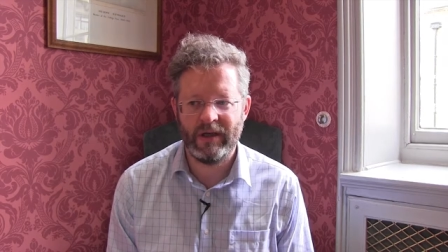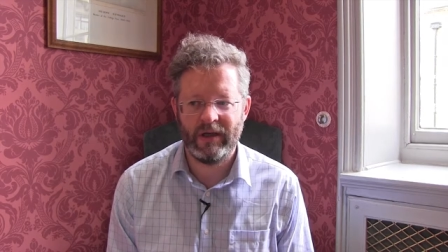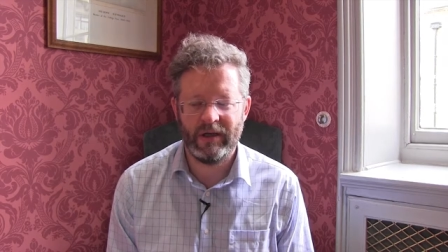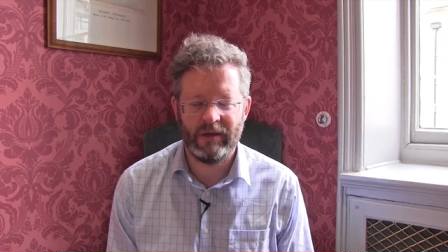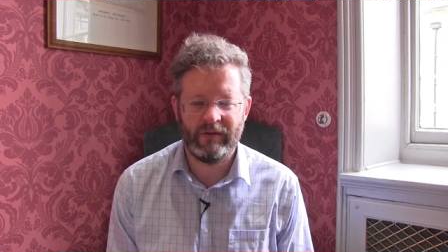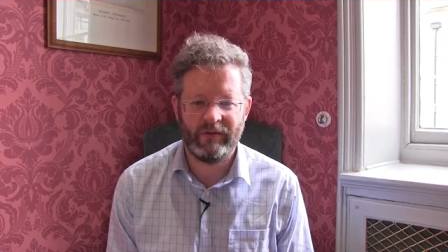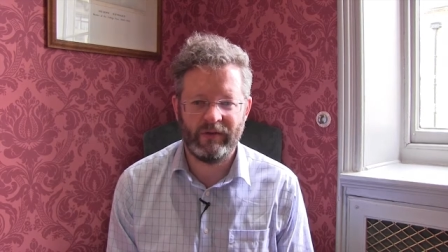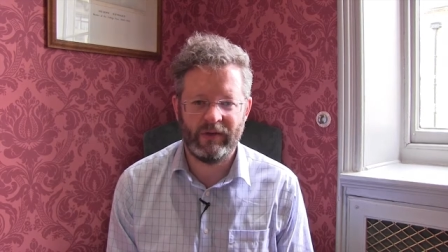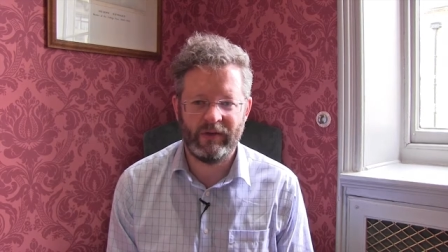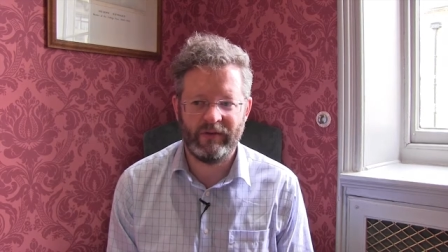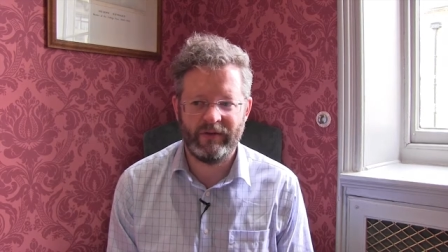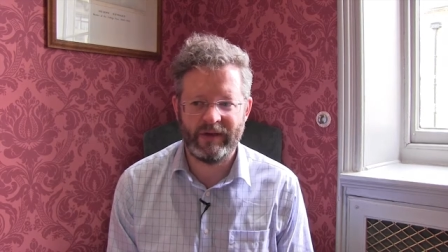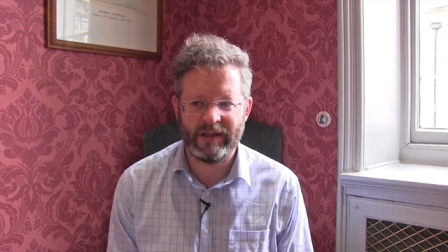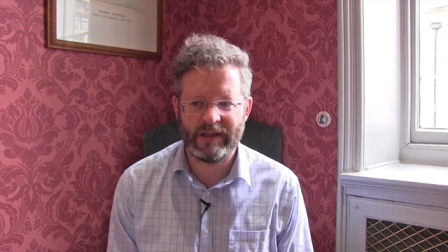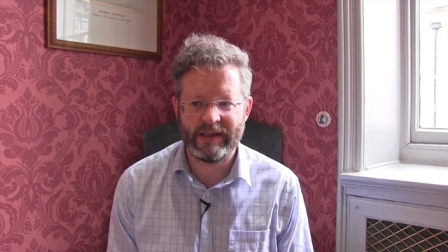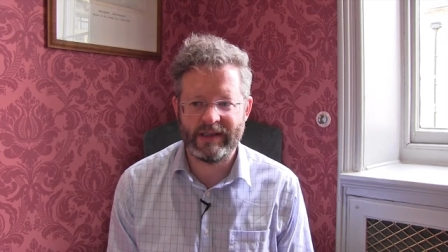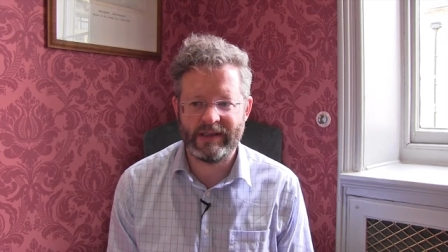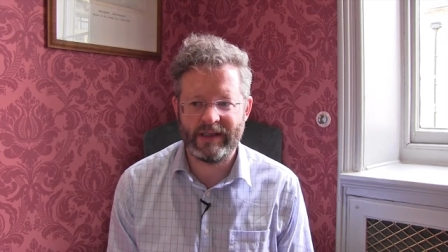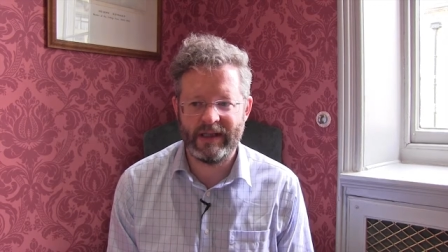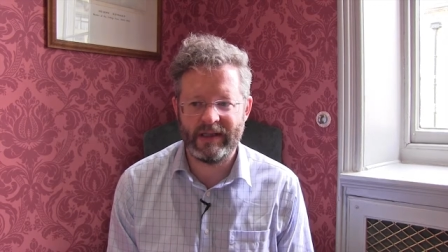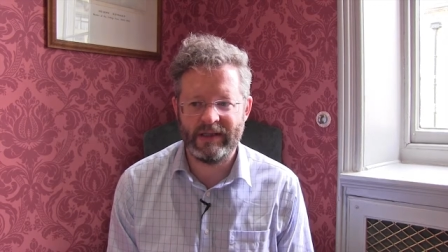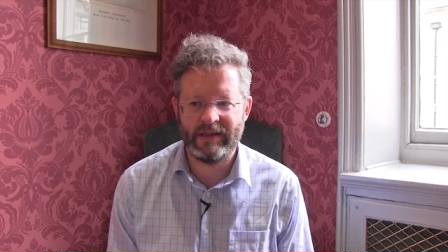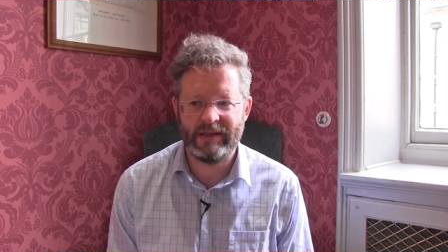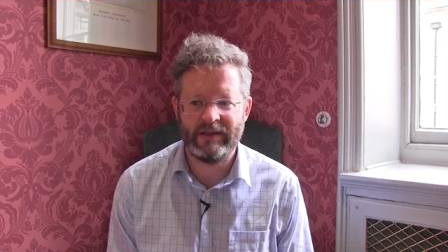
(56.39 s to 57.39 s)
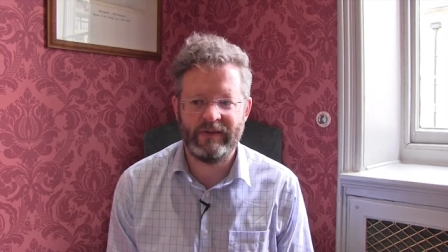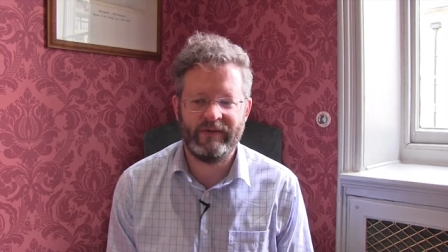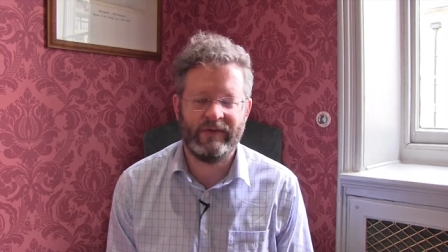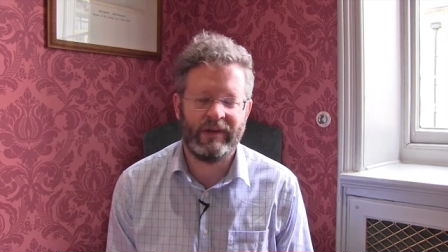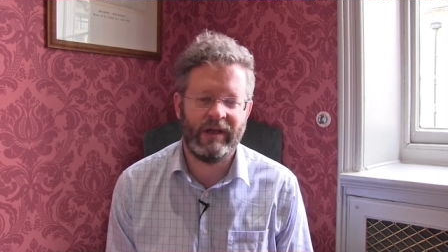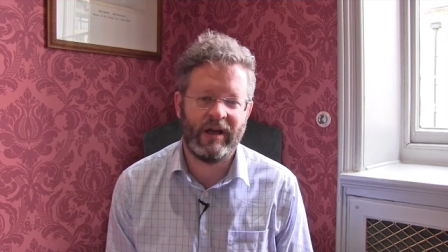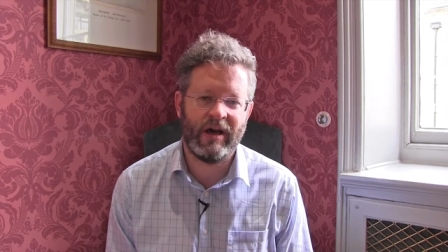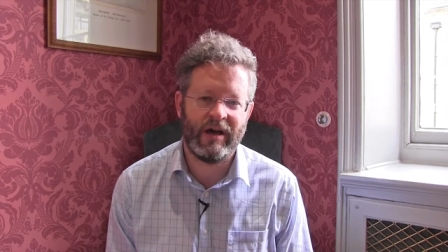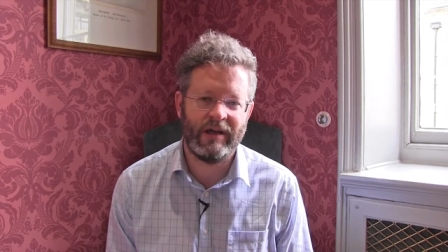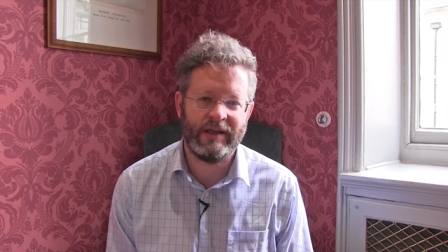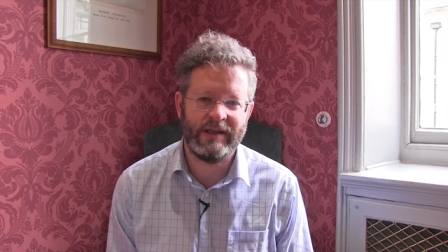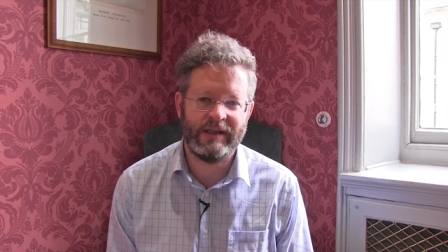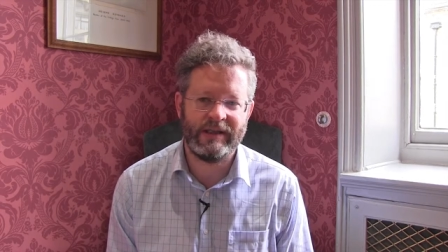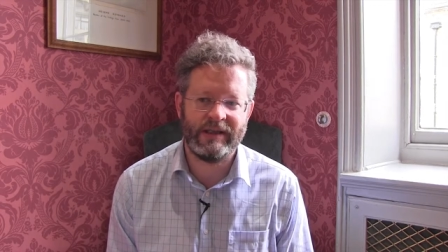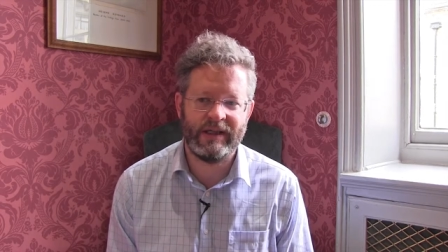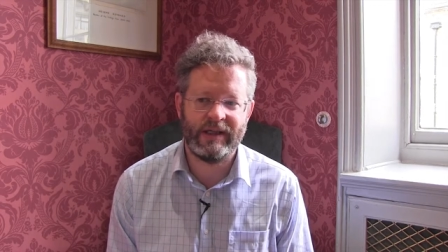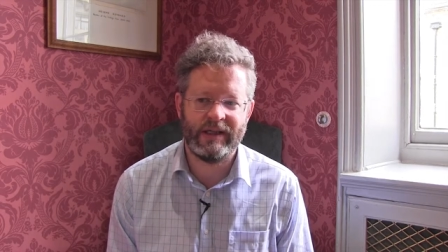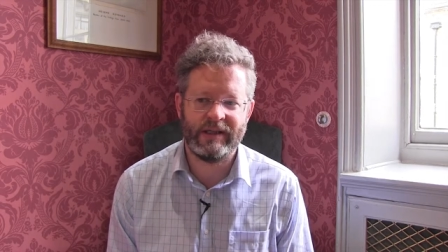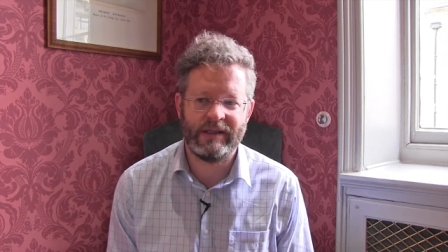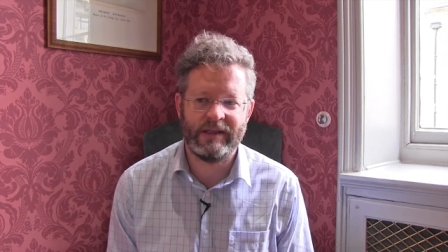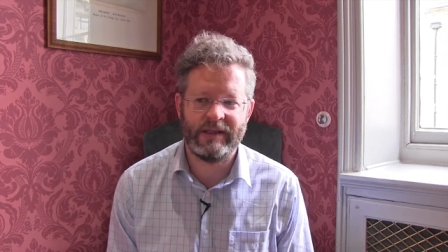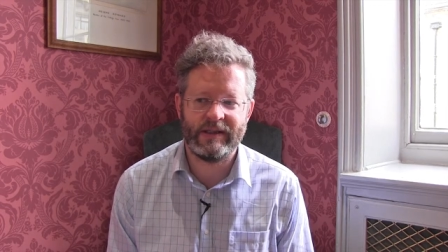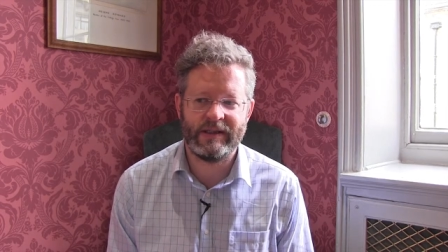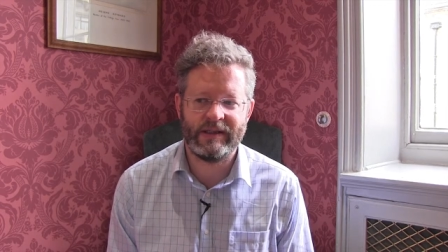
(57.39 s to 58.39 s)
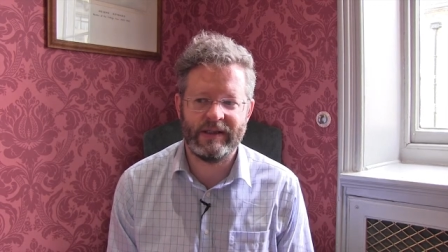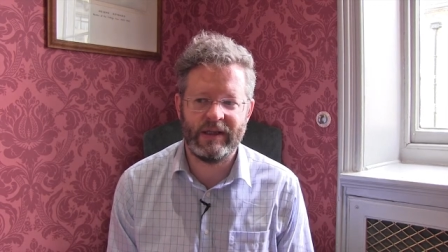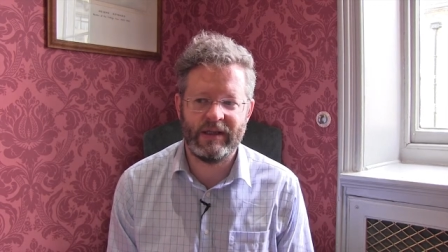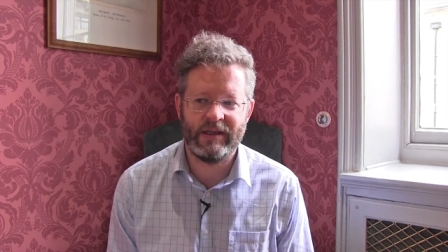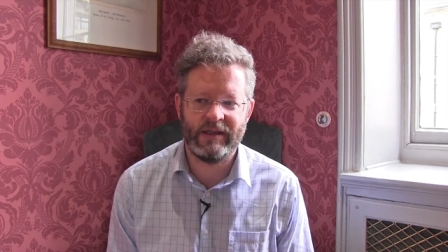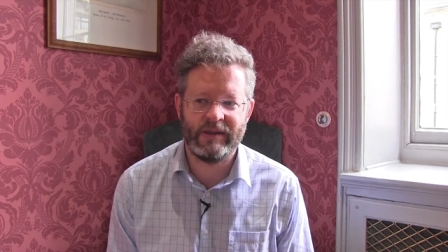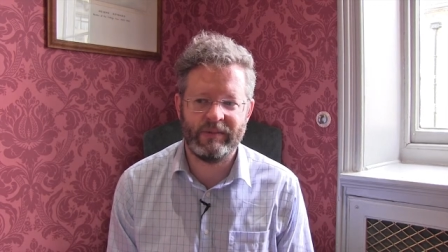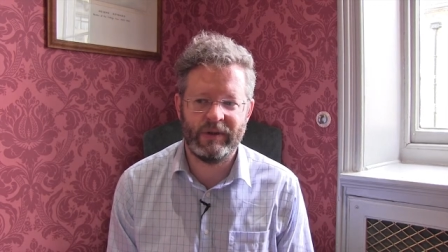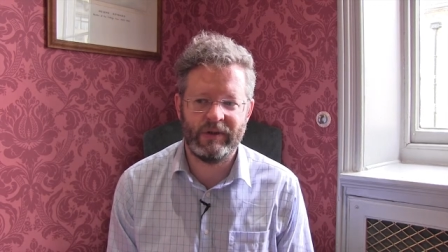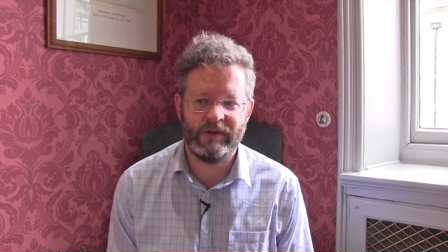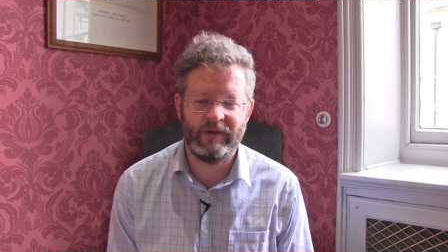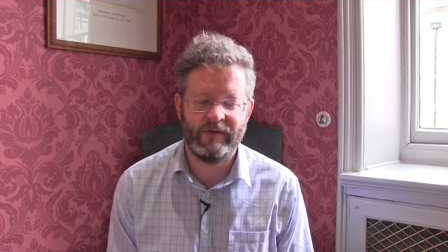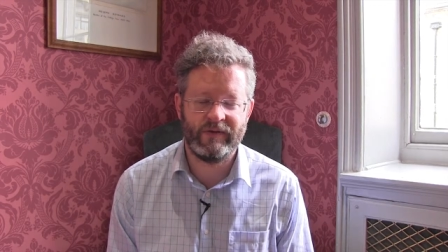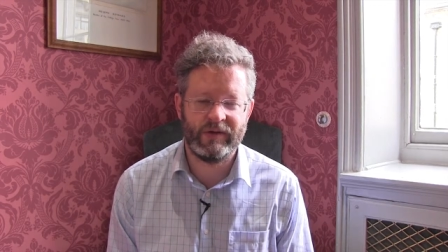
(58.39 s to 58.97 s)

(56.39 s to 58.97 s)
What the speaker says: involve extensive and high-stakes assessment